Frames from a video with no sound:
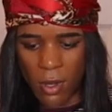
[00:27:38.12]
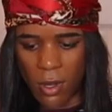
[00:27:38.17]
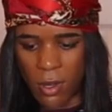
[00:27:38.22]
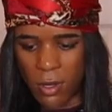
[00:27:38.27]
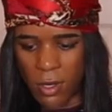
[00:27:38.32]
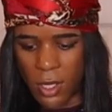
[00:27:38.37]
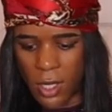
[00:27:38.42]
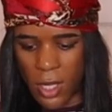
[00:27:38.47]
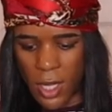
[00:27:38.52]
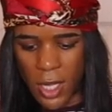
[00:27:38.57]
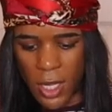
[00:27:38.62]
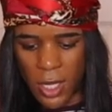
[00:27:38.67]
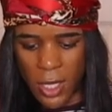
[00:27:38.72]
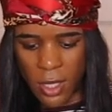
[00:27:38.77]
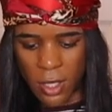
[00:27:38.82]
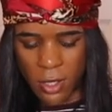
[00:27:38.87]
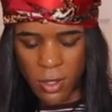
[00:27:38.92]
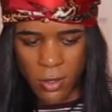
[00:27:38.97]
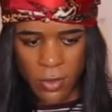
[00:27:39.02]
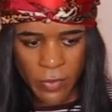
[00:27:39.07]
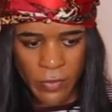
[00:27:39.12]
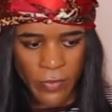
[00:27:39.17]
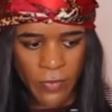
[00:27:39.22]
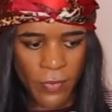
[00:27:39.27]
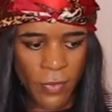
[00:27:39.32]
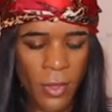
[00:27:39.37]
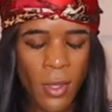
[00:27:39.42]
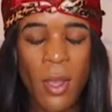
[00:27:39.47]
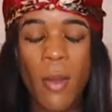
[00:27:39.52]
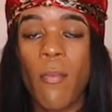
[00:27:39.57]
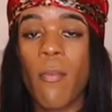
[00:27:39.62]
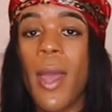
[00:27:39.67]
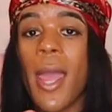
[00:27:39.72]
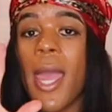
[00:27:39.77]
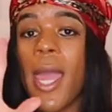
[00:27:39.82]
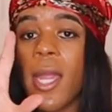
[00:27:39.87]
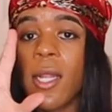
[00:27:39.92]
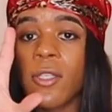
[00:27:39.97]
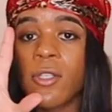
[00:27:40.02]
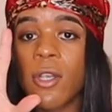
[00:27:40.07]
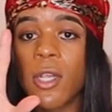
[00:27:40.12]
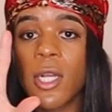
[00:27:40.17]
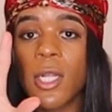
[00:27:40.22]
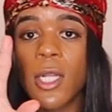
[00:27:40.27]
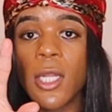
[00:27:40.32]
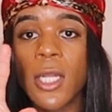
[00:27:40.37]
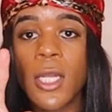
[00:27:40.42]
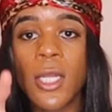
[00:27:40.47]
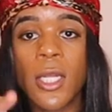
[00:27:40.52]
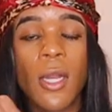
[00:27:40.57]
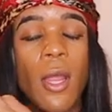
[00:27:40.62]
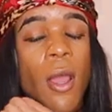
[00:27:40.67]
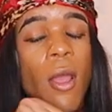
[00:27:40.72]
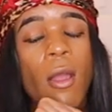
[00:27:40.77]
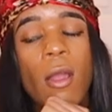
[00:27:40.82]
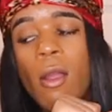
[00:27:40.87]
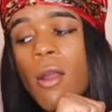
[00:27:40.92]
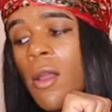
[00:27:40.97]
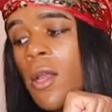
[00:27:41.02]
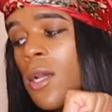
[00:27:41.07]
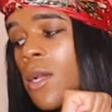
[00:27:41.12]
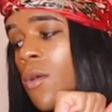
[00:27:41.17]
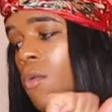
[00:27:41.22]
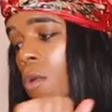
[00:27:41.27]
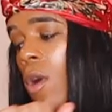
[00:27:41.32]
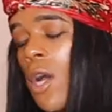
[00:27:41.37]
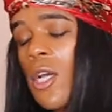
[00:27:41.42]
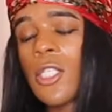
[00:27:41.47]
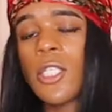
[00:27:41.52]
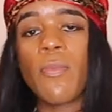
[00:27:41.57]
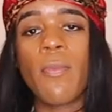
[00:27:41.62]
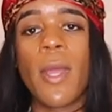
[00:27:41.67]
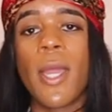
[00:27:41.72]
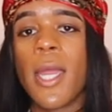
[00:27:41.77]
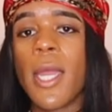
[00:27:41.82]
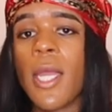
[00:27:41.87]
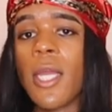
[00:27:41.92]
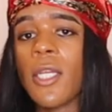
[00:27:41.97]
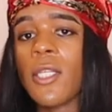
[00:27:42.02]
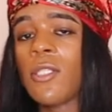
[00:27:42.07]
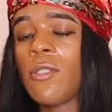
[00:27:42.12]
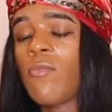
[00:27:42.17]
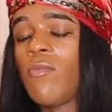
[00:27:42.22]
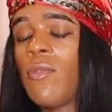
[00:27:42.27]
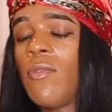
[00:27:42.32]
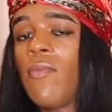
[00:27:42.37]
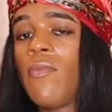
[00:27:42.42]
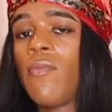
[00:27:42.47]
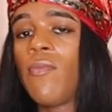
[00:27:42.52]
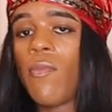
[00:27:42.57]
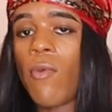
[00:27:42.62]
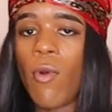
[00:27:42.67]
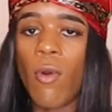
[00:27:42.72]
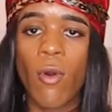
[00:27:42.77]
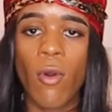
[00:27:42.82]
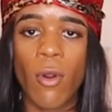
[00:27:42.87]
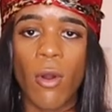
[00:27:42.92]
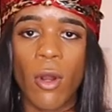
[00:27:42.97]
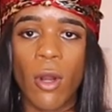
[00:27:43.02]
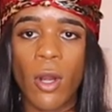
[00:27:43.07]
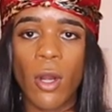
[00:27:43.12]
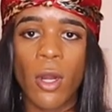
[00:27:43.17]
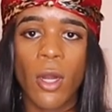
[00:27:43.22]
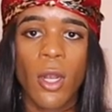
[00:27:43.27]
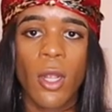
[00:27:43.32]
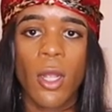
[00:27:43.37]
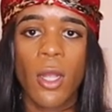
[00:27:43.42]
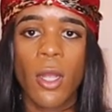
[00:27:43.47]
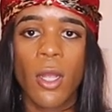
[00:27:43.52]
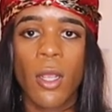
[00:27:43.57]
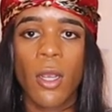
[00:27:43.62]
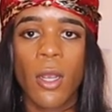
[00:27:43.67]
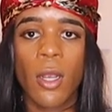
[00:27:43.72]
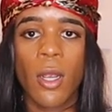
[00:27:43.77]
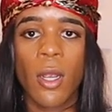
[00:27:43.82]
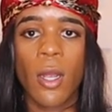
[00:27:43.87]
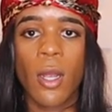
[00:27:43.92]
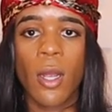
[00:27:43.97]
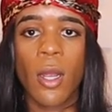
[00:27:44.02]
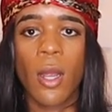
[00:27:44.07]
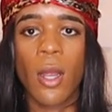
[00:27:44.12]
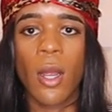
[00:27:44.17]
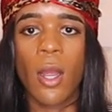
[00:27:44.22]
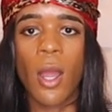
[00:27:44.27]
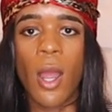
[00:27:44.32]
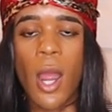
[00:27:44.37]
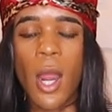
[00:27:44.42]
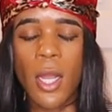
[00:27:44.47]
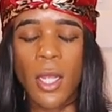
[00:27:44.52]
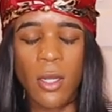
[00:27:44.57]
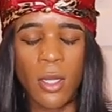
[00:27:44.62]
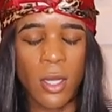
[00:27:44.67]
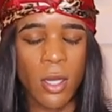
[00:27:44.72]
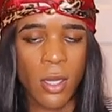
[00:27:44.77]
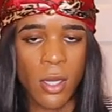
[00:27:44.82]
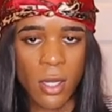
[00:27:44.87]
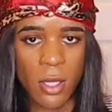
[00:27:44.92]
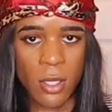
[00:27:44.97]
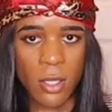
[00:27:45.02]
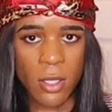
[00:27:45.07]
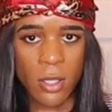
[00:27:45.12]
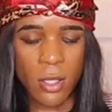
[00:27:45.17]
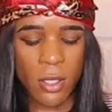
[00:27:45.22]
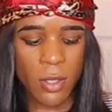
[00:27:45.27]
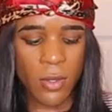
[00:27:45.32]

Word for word: Okay. My hands are clean. I already washed my hands before I cook.